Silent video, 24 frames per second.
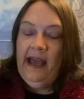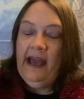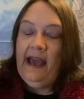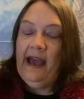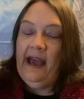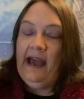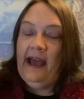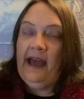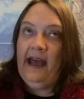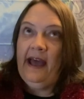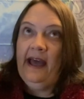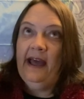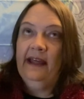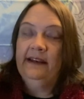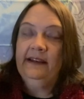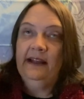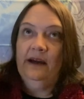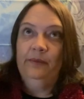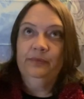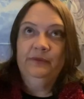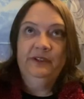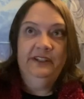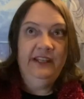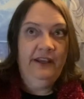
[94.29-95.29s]
and
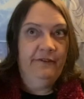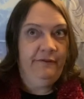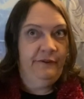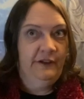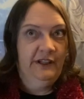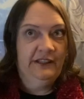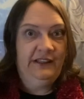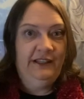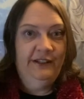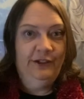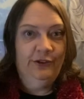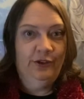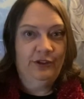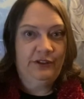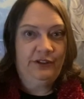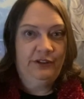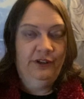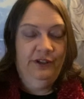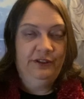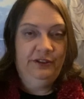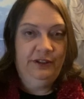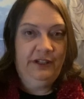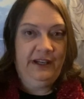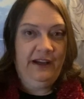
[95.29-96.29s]
I'm definitely not
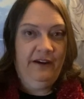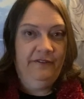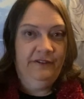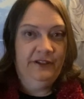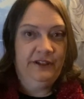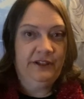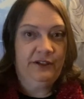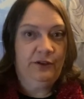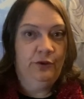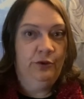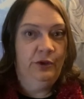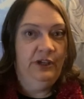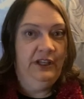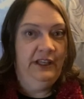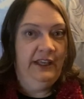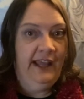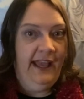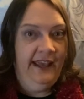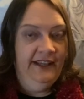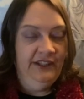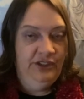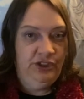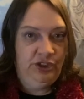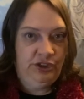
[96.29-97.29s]
going to cover the
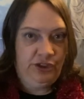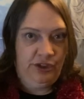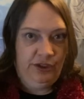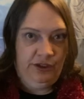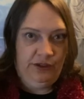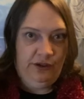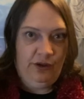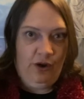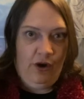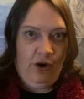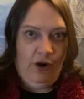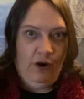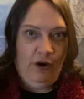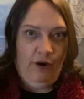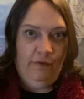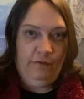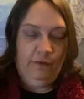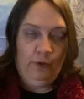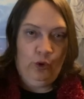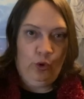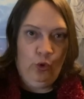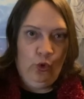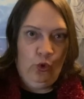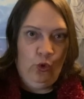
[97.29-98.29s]
creation of
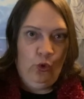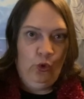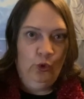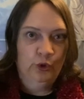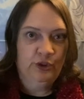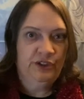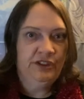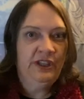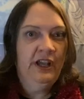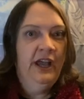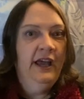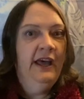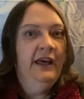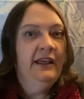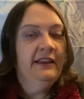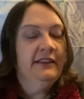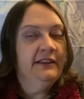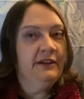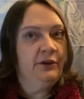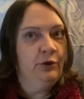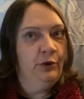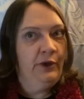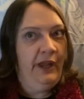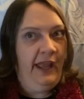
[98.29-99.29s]
laws. The
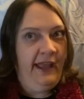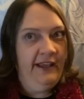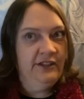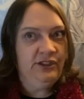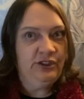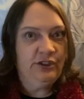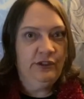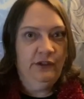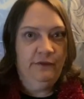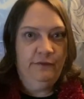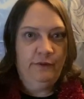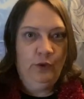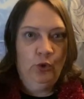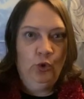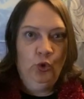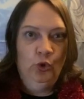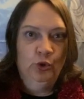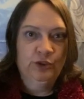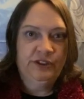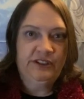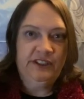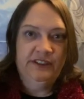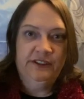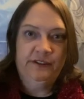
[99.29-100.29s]
creation of
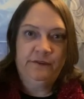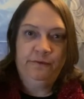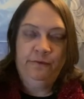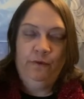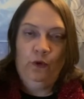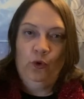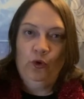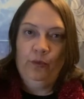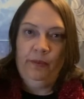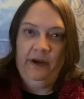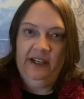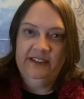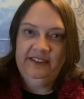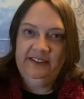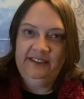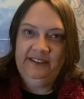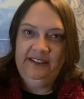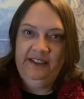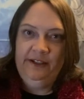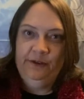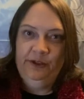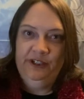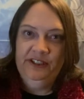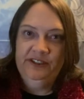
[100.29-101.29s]
laws is for my
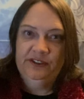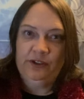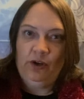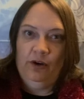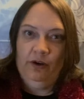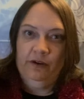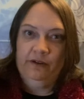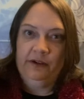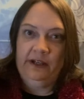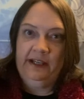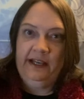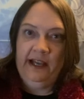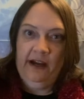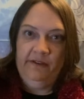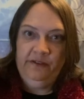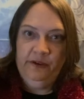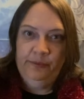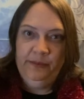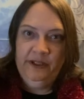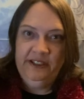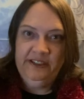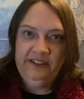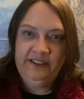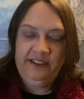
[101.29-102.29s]
series on
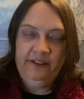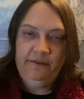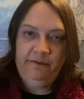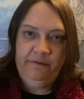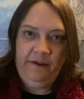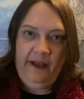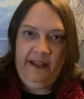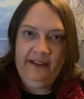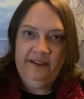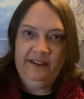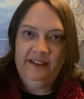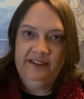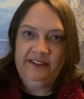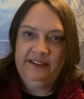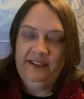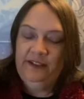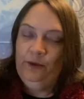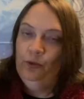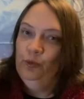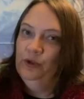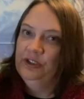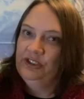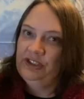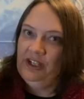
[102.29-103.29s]
governments in fantasy,
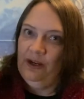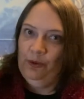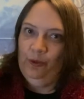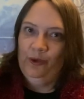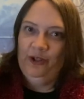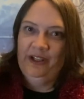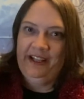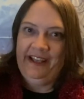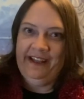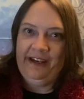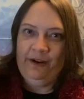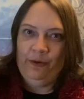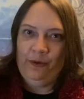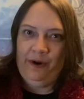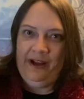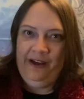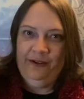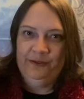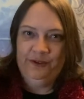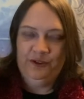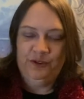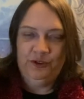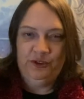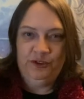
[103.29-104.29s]
which I will get
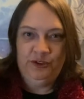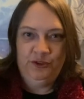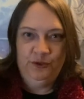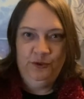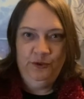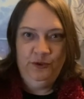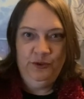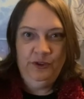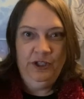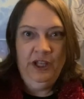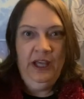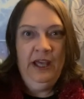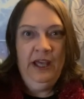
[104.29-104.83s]
around to soon.